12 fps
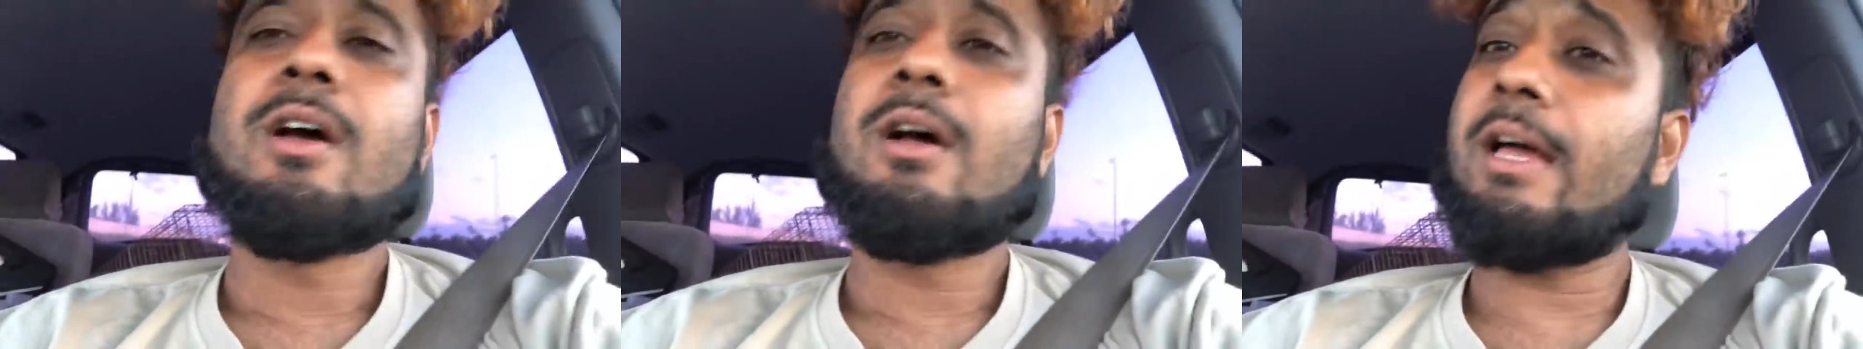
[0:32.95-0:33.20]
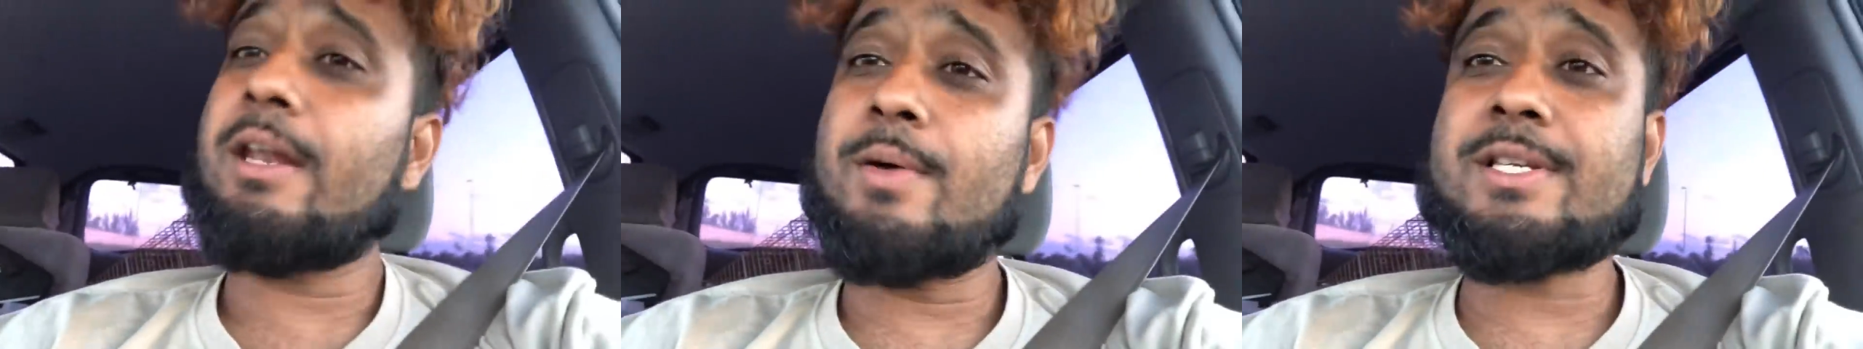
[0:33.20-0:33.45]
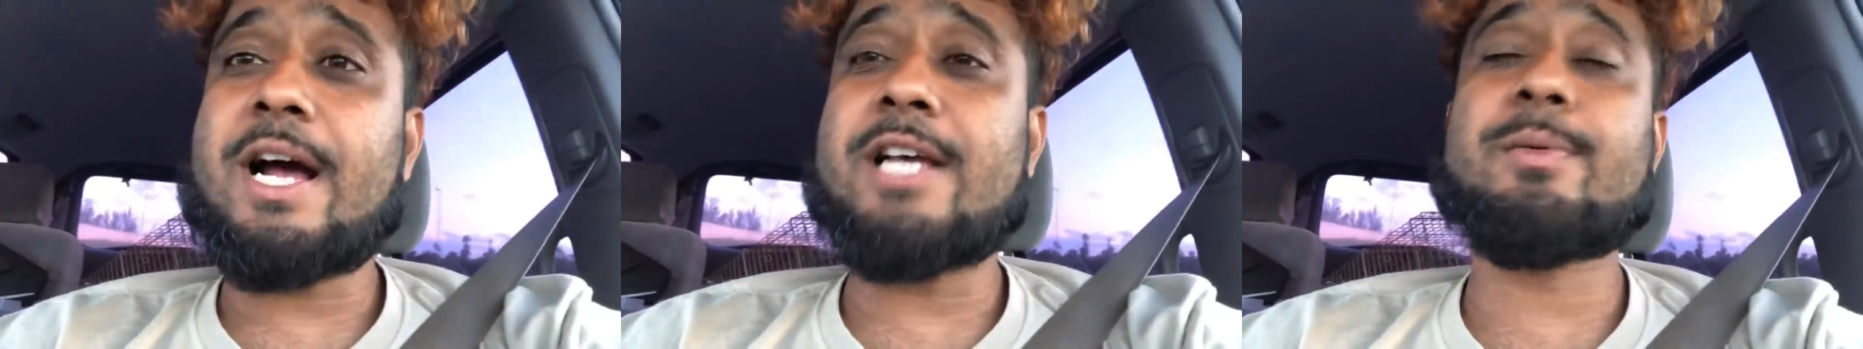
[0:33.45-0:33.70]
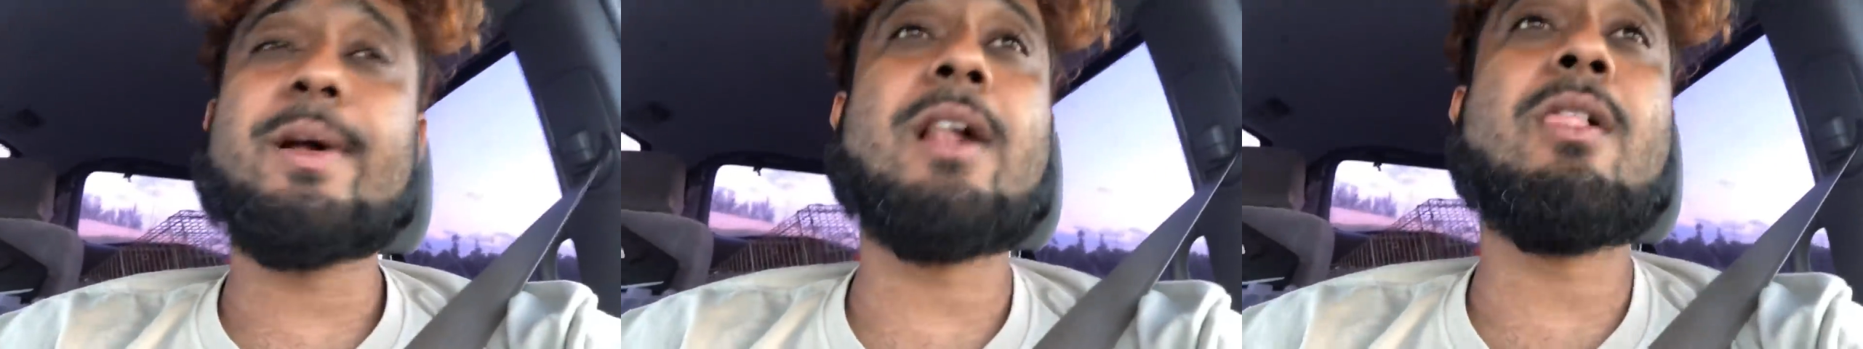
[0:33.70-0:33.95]
Anyways,
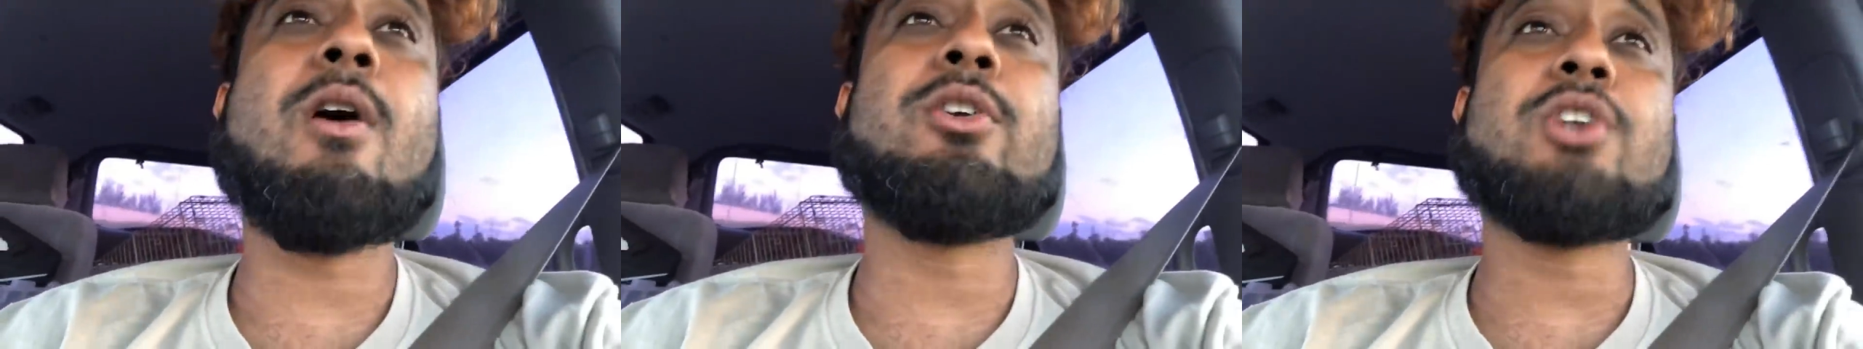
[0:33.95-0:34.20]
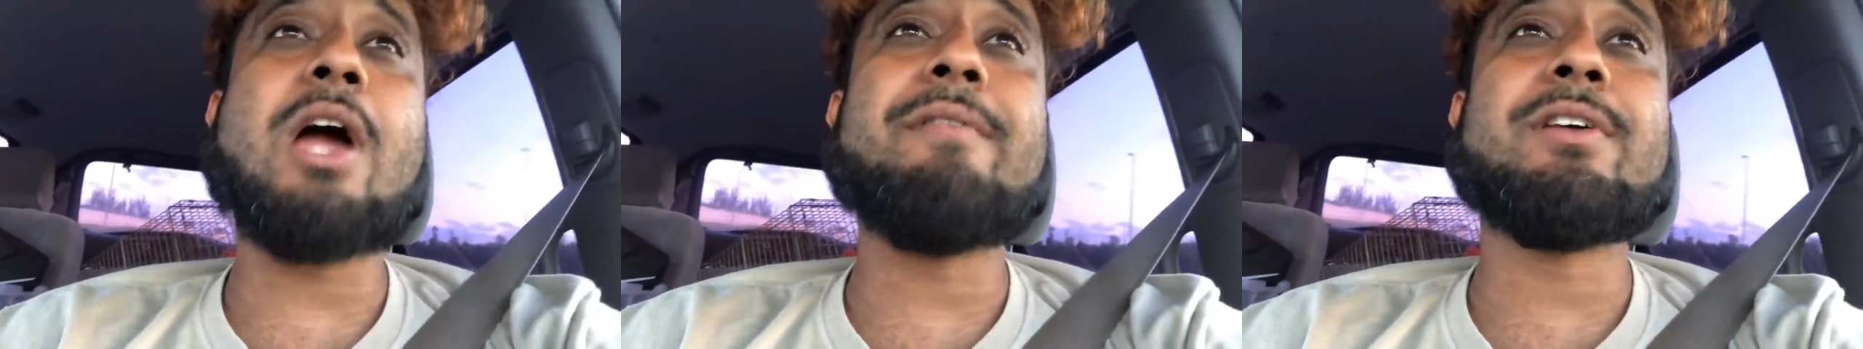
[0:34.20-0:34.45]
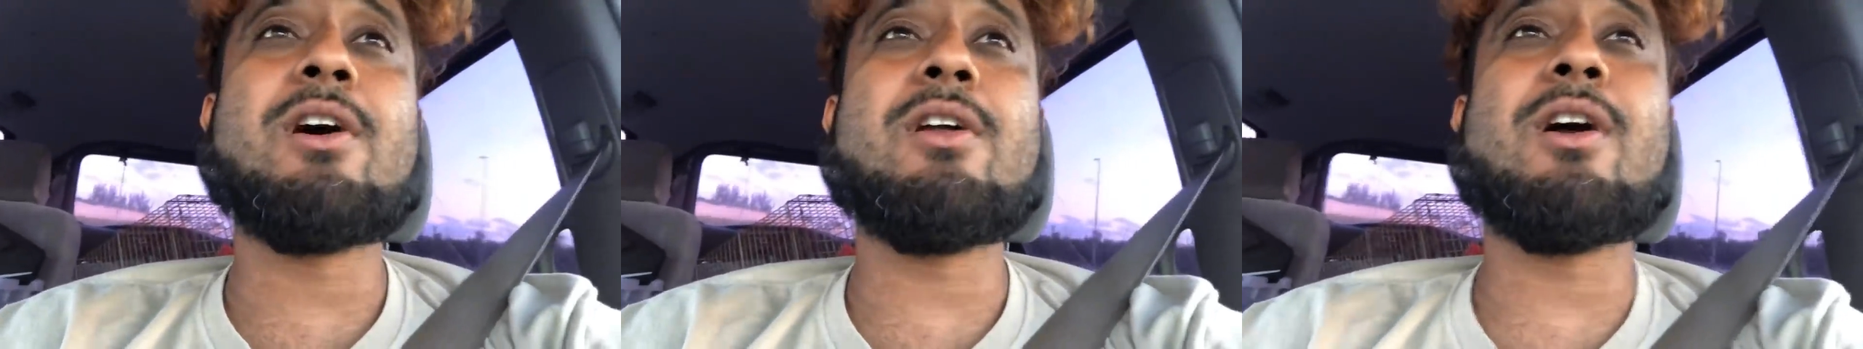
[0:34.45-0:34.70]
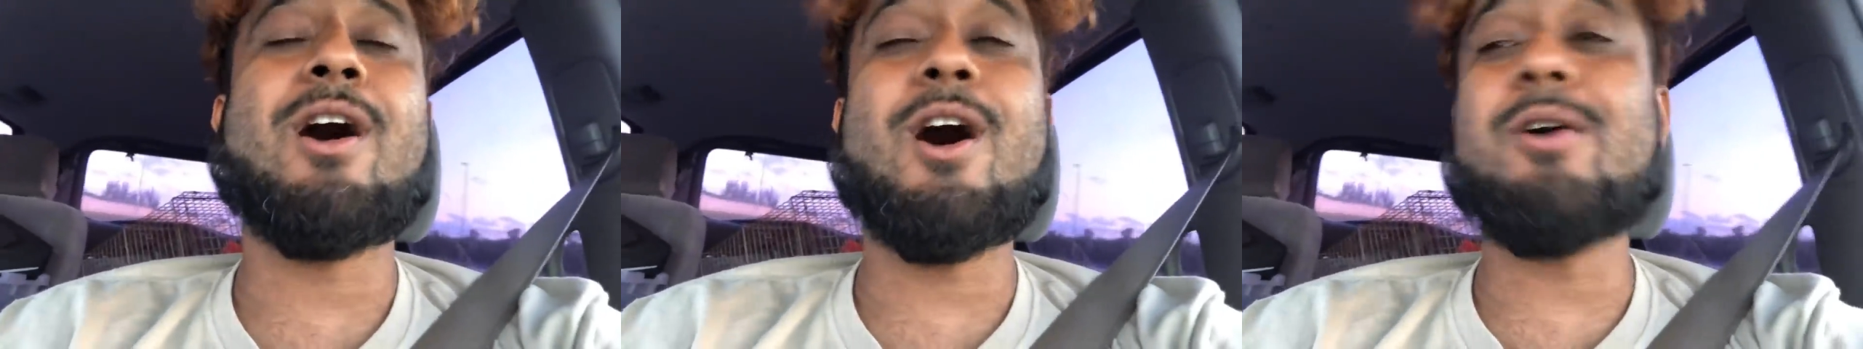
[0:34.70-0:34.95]
guys, we got a long drive to go to
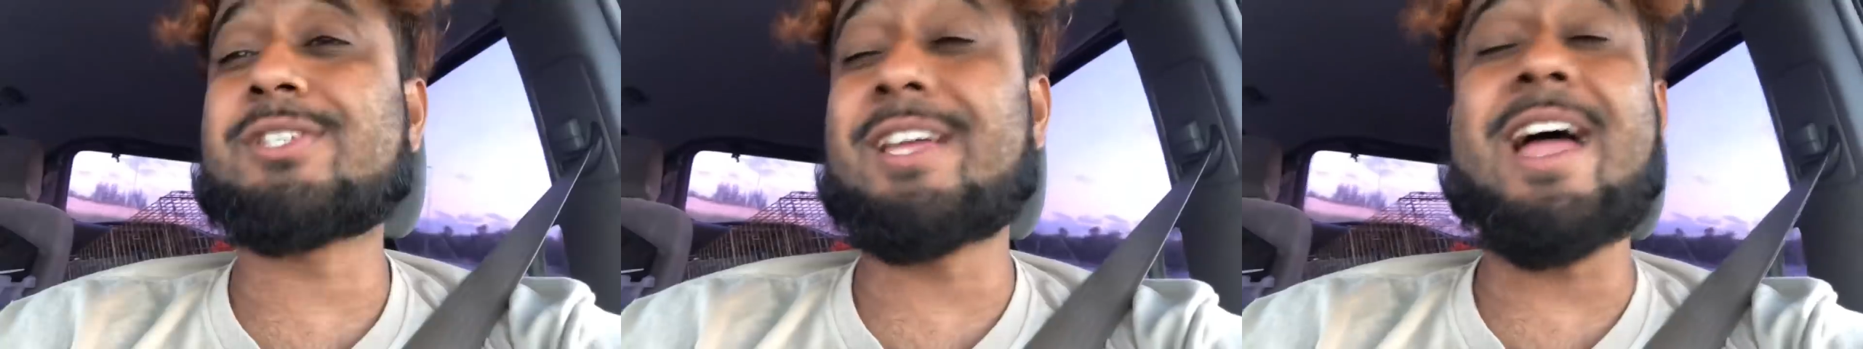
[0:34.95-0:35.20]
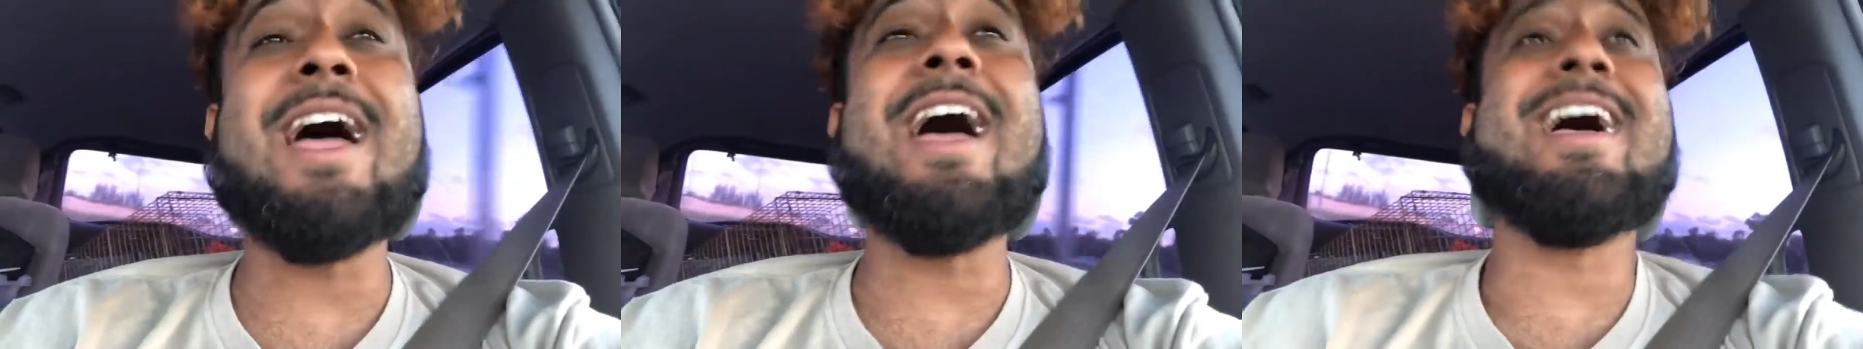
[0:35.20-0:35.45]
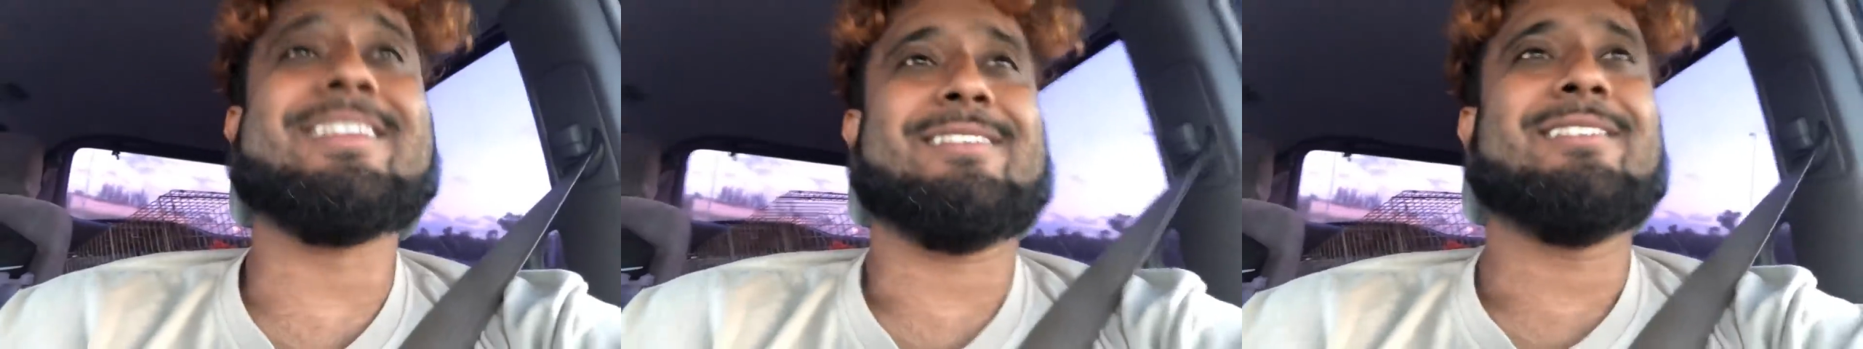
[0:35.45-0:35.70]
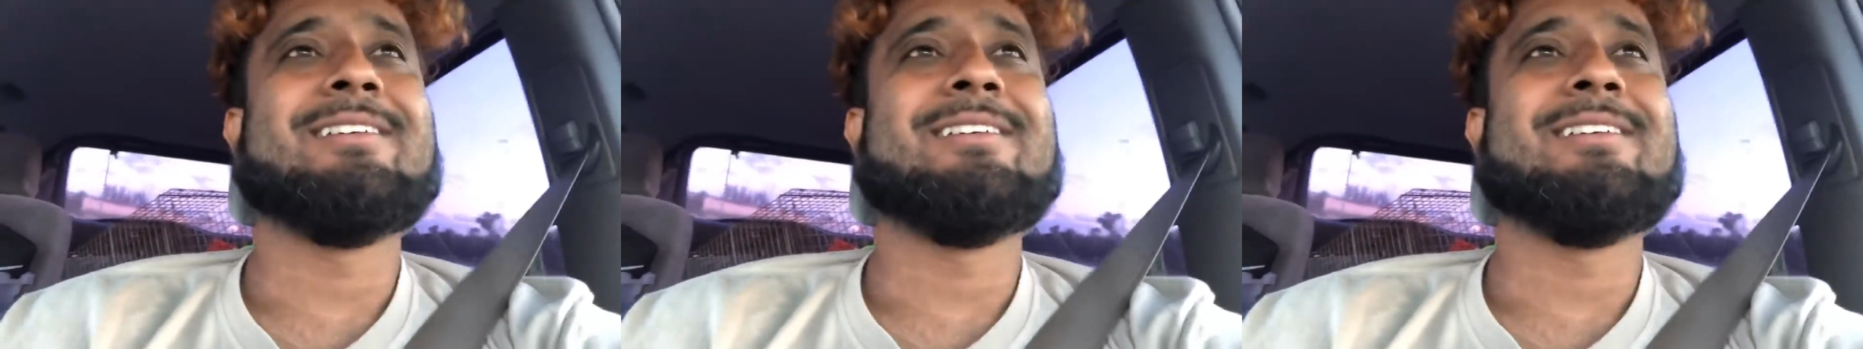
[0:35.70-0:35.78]
Homestead.